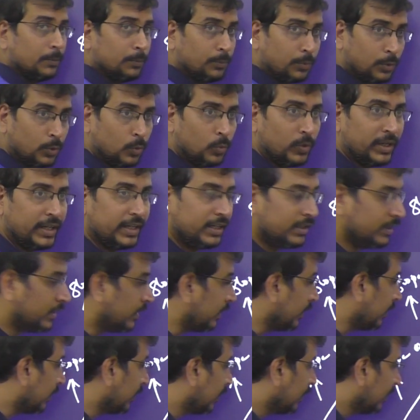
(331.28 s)

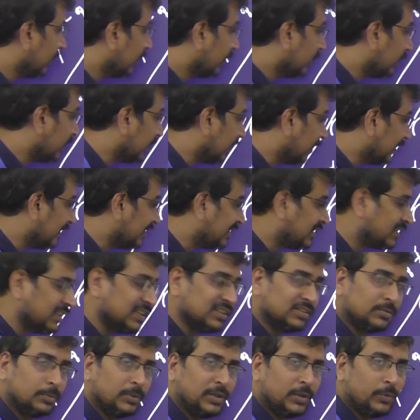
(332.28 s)
provided the
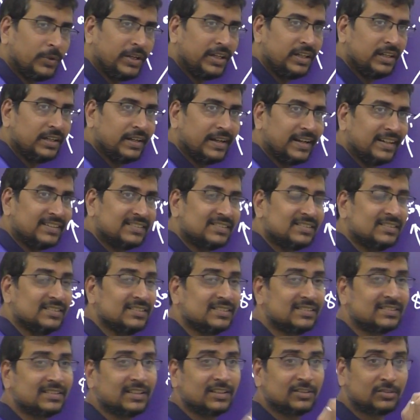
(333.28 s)
distance between x
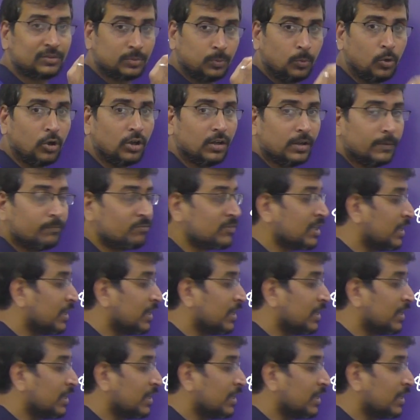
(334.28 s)
is small.